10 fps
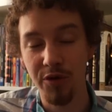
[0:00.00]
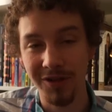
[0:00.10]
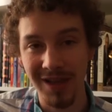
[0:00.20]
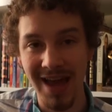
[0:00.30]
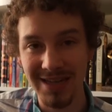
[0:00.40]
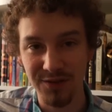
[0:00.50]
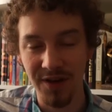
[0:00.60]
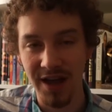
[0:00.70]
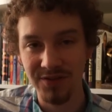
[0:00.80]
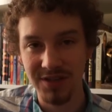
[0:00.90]
for the last
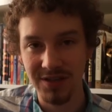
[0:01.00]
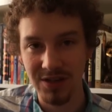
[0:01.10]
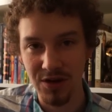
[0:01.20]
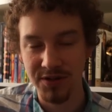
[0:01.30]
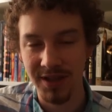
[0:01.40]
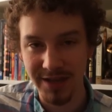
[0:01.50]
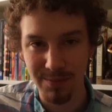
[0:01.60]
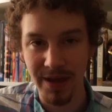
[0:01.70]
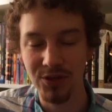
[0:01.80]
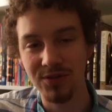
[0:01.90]
5-6 years. The
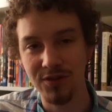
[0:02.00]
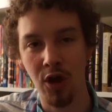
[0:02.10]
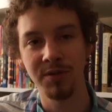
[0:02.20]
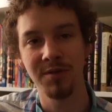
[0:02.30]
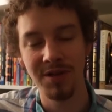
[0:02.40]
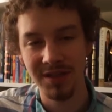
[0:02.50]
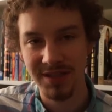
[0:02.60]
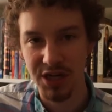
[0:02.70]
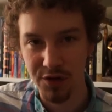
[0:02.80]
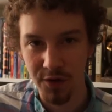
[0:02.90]
last major installments have been
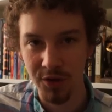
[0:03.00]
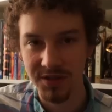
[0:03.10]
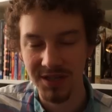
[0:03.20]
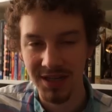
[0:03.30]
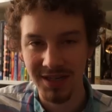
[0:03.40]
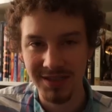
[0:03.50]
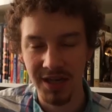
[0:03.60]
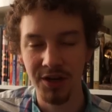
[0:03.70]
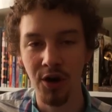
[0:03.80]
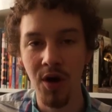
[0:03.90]
Nintendo focused, and yet
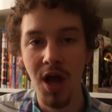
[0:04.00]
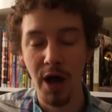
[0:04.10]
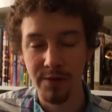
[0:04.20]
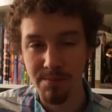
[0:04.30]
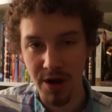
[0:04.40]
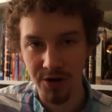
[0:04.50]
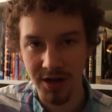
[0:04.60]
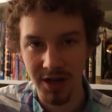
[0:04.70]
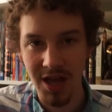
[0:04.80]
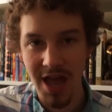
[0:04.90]
Nintendo of
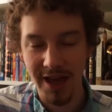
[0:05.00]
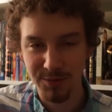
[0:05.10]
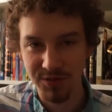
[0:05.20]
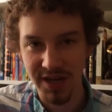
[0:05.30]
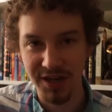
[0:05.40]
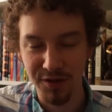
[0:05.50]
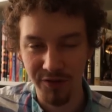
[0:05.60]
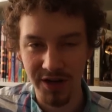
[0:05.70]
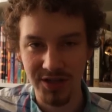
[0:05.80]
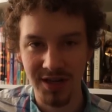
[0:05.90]
America has pretended the
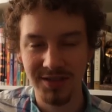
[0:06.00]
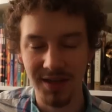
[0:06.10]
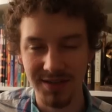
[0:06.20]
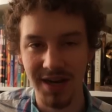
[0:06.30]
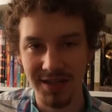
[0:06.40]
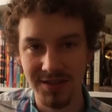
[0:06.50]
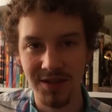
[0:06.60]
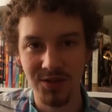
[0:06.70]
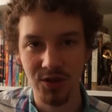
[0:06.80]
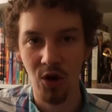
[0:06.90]
franchise does not
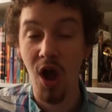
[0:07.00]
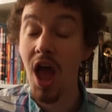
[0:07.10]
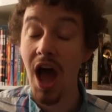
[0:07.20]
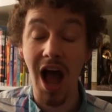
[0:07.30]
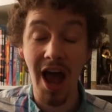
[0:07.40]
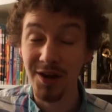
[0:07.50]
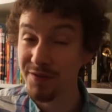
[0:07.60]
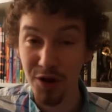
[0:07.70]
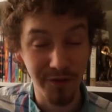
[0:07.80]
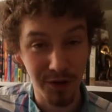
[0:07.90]
exist. So I don't
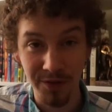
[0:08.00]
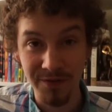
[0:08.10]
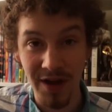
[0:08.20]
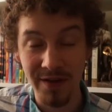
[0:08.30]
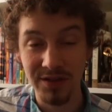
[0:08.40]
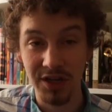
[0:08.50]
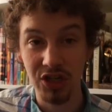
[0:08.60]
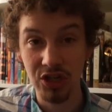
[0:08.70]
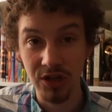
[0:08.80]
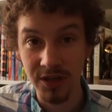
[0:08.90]
even know if Fatal Frame 5 is
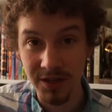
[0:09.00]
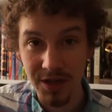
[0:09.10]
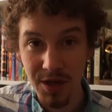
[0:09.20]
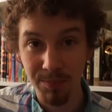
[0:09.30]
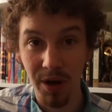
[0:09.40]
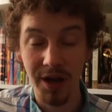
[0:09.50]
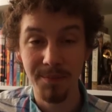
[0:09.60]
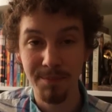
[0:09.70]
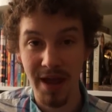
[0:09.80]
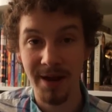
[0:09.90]
any good,
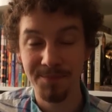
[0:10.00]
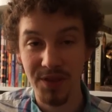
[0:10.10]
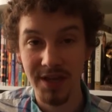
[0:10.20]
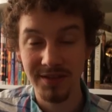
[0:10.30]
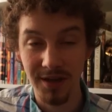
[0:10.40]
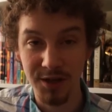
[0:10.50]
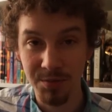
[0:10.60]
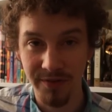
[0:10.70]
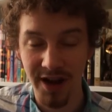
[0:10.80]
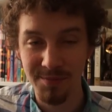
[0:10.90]
but man, it does
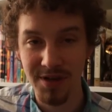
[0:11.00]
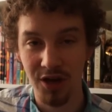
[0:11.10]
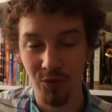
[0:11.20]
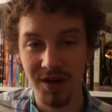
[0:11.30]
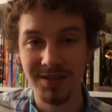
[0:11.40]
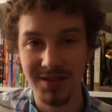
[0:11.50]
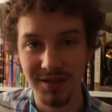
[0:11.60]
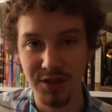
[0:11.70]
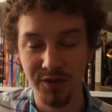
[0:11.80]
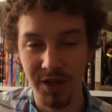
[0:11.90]
provide me a great
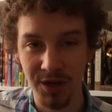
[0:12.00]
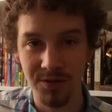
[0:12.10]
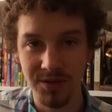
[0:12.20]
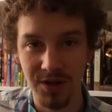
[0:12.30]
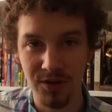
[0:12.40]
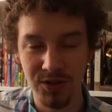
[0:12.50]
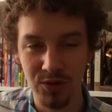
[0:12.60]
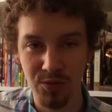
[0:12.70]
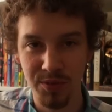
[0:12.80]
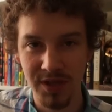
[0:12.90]
incentive later this year
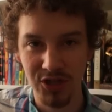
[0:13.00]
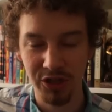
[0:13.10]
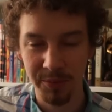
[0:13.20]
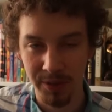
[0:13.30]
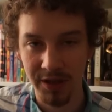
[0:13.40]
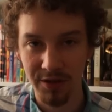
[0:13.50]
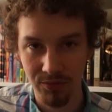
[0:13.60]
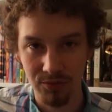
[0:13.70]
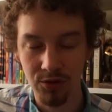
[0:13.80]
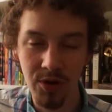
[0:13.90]
to potentially play
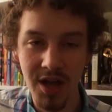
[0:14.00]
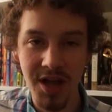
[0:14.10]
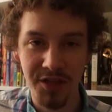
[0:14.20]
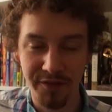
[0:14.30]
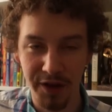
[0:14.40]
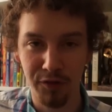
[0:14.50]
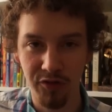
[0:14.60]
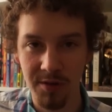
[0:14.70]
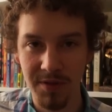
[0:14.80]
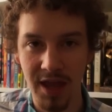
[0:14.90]
through the Fatal
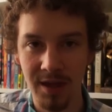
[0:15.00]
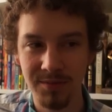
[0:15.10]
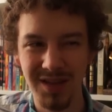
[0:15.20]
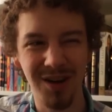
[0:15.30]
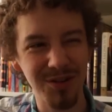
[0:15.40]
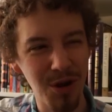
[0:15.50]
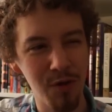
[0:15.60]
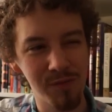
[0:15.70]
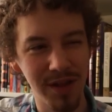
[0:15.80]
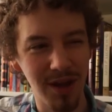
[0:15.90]
Frame games. I don't
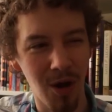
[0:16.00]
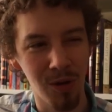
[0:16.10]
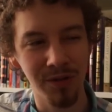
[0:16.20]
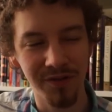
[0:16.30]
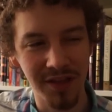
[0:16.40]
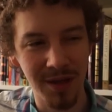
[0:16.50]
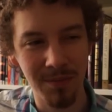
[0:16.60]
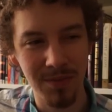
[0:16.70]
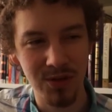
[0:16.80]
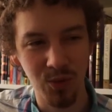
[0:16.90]
know if playing all of
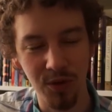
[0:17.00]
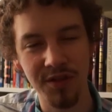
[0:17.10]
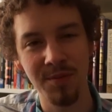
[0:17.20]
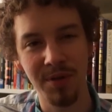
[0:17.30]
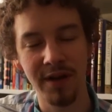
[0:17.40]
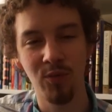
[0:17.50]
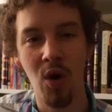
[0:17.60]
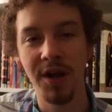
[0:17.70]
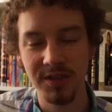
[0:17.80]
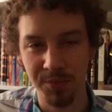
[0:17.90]
them is worth it, but I
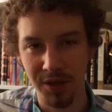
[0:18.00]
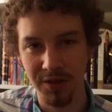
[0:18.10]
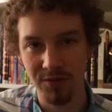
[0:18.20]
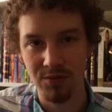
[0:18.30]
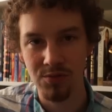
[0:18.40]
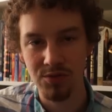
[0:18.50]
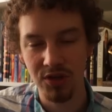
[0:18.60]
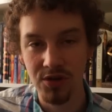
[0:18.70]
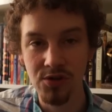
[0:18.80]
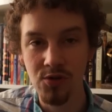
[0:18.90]
wanted to play through
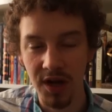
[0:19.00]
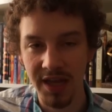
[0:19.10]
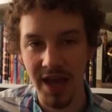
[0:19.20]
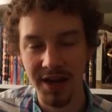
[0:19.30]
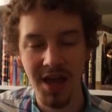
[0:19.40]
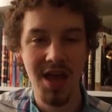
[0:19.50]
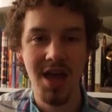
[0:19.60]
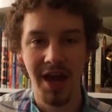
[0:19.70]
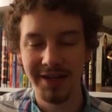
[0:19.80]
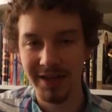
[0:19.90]
2 again.
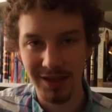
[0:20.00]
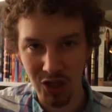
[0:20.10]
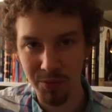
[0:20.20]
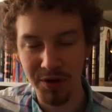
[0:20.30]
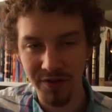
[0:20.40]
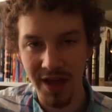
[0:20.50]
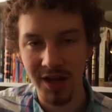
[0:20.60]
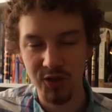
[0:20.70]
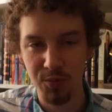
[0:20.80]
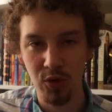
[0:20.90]
I did a little bit of that
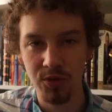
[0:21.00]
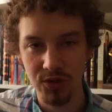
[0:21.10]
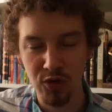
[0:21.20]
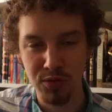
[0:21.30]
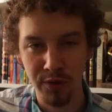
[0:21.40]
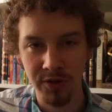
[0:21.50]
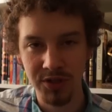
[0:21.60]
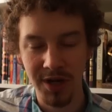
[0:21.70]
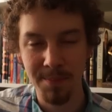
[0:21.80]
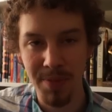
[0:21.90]
on Spookin' with Scoops over at
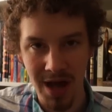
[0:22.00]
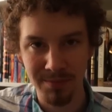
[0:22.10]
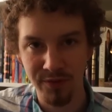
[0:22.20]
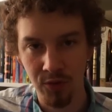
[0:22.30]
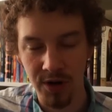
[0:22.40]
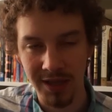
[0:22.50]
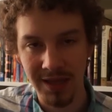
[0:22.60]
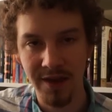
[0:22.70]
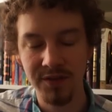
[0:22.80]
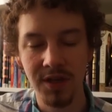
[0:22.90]
Giant Bomb before I
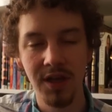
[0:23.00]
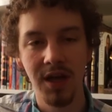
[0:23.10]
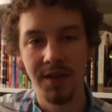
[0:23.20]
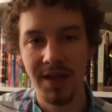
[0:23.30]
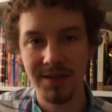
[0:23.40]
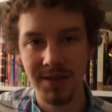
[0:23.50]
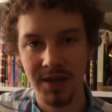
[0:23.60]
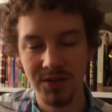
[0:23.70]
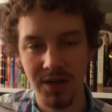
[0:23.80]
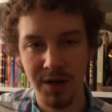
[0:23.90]
left that
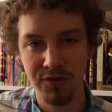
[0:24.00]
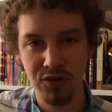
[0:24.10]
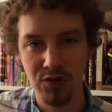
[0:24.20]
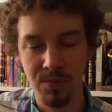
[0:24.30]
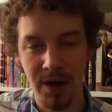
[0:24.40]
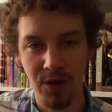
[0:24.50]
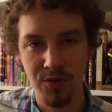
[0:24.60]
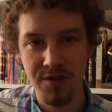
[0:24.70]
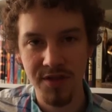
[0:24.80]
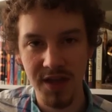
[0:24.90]
site to kind of do my
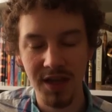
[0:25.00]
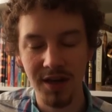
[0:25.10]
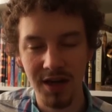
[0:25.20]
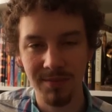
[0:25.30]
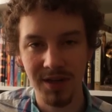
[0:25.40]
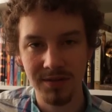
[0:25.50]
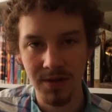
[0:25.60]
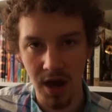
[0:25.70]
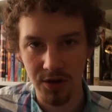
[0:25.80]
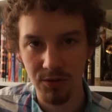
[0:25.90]
own thing and come to
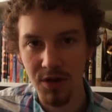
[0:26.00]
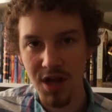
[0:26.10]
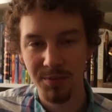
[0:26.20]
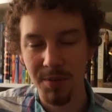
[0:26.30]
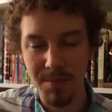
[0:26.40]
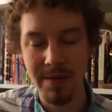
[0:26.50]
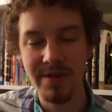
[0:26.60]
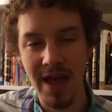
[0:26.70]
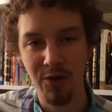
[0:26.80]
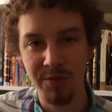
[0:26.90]
Kotaku, but
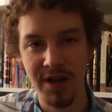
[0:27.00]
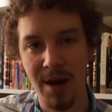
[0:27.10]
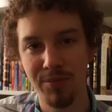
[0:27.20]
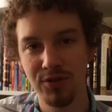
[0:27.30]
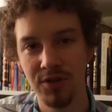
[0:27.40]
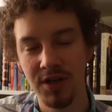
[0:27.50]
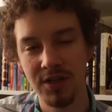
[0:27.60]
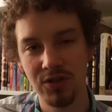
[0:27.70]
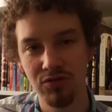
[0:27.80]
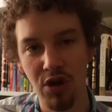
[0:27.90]
maybe that would be an
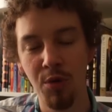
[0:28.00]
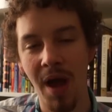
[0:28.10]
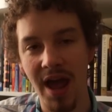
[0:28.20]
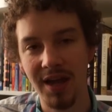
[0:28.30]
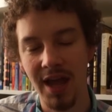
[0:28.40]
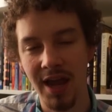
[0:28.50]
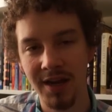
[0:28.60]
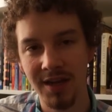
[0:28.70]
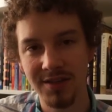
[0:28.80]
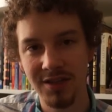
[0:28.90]
opportunity to go back
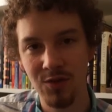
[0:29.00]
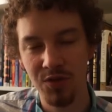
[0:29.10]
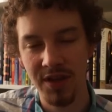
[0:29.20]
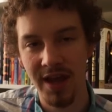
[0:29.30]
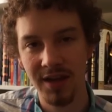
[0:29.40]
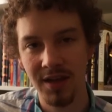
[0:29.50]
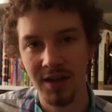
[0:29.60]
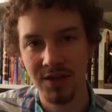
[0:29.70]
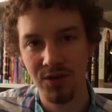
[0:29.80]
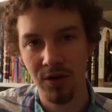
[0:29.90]
and see what that
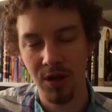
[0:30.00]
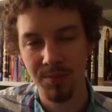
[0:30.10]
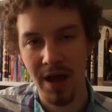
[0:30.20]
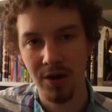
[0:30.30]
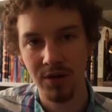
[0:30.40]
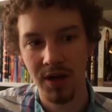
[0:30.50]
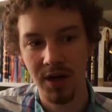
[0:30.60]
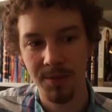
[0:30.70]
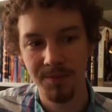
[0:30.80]
is all about.